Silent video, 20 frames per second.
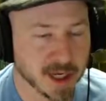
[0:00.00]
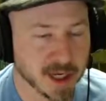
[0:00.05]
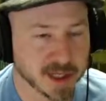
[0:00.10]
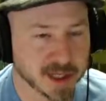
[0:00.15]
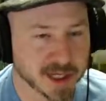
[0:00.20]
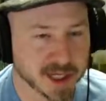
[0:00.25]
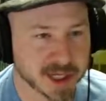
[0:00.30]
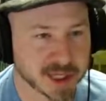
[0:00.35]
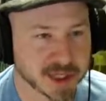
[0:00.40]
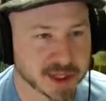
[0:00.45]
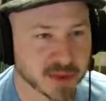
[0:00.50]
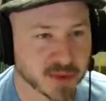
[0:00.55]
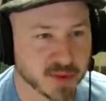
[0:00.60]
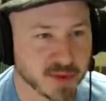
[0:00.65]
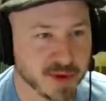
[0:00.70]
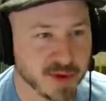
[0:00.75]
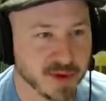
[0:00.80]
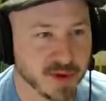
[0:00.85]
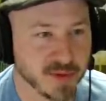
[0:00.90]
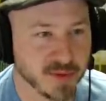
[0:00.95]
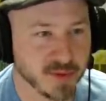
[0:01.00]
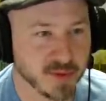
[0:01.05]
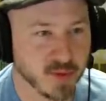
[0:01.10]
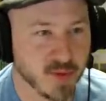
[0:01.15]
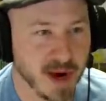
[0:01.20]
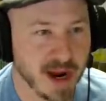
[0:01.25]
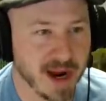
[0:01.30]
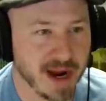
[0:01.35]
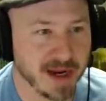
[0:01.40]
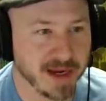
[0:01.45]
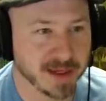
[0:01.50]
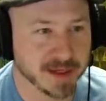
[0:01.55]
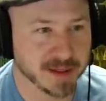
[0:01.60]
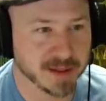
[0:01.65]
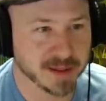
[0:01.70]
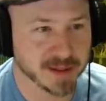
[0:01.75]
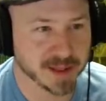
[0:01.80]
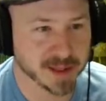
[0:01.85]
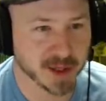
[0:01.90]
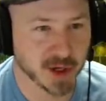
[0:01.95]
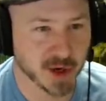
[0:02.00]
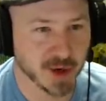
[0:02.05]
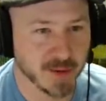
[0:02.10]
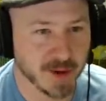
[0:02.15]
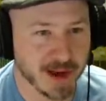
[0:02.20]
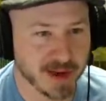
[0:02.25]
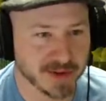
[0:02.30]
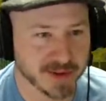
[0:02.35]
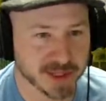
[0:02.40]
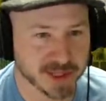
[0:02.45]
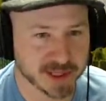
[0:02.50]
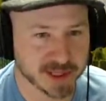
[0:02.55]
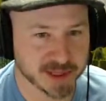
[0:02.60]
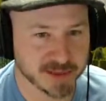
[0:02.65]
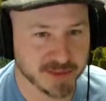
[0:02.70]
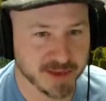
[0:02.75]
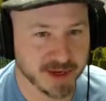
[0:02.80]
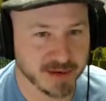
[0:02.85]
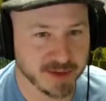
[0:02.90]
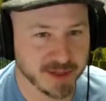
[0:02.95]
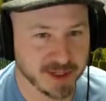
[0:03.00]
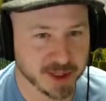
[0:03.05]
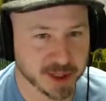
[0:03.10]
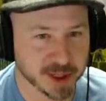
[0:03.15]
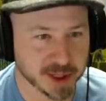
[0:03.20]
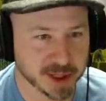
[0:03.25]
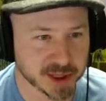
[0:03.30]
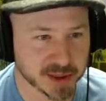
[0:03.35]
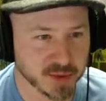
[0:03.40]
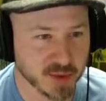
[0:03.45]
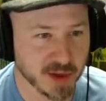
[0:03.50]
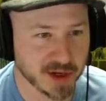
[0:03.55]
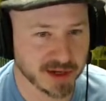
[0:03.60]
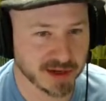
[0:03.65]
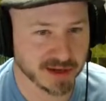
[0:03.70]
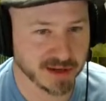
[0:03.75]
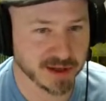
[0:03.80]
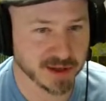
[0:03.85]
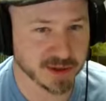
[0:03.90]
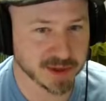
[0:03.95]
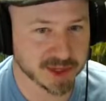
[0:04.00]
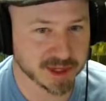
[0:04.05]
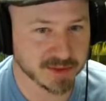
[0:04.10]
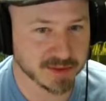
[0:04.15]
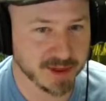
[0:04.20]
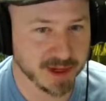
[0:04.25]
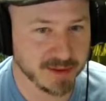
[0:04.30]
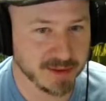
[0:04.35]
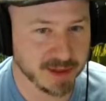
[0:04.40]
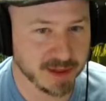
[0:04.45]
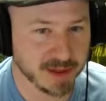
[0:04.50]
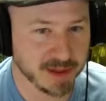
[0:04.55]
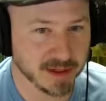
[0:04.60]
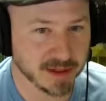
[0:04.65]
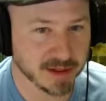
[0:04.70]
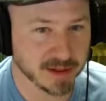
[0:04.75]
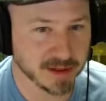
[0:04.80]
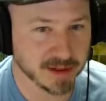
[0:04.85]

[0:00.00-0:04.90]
So I guess the real way to go about this is maybe you just want to close it. Maybe